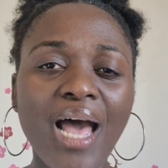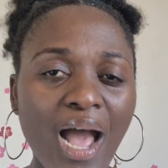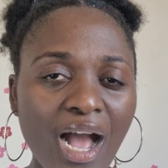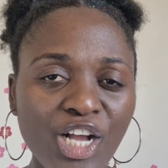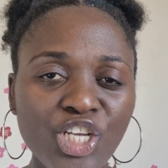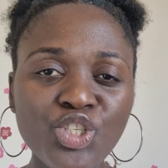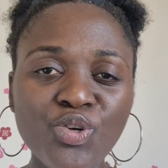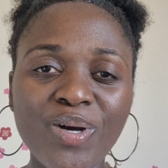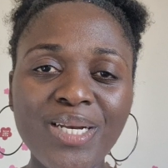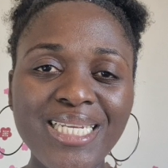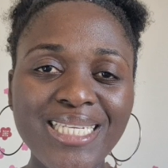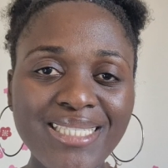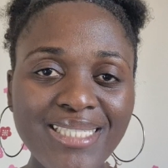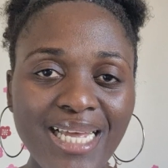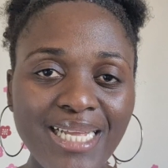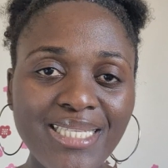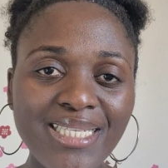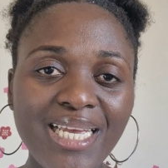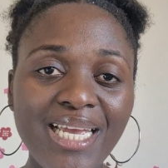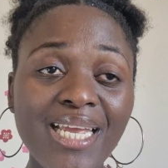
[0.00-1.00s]
actually
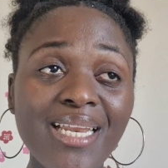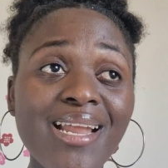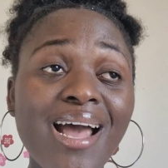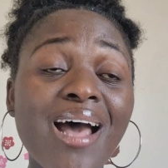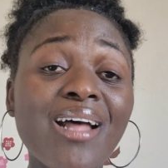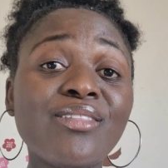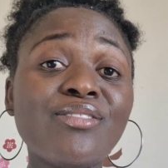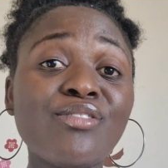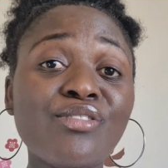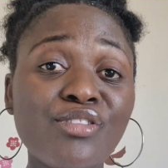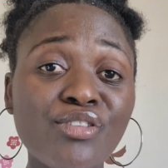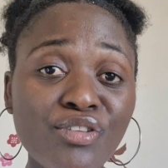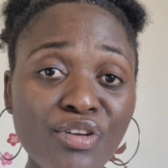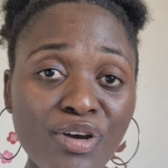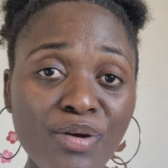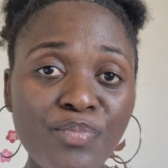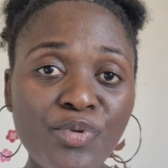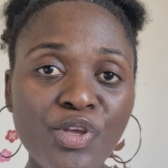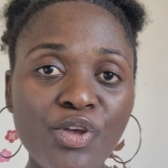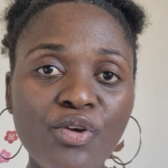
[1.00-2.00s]
set in and
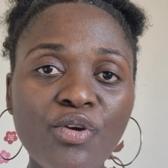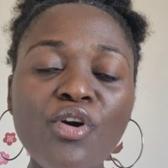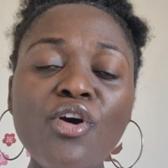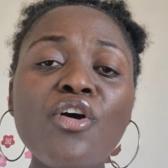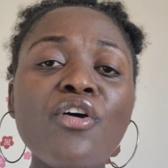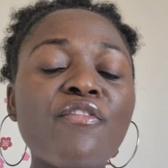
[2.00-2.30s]
disturb you